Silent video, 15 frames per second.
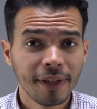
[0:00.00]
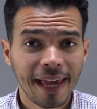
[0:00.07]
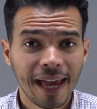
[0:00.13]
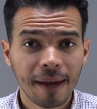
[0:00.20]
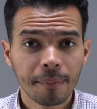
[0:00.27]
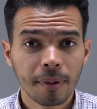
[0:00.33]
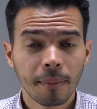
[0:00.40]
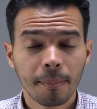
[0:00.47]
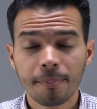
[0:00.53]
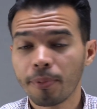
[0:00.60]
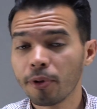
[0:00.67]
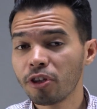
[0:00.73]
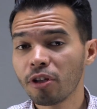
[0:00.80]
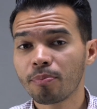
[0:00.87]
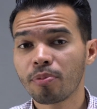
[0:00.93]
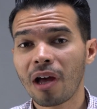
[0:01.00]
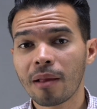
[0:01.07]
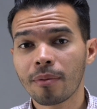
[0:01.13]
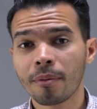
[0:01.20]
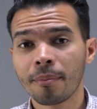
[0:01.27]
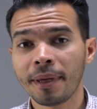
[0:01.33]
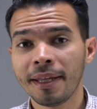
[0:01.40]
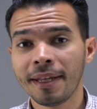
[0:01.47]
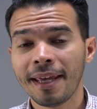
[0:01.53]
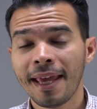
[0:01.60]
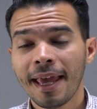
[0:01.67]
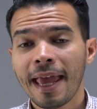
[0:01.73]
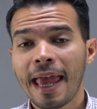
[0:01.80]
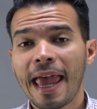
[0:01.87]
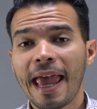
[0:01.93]
the app, put the problem in,
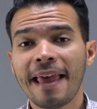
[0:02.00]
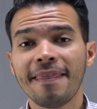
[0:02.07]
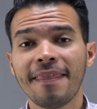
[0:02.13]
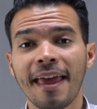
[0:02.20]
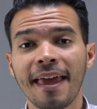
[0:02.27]
and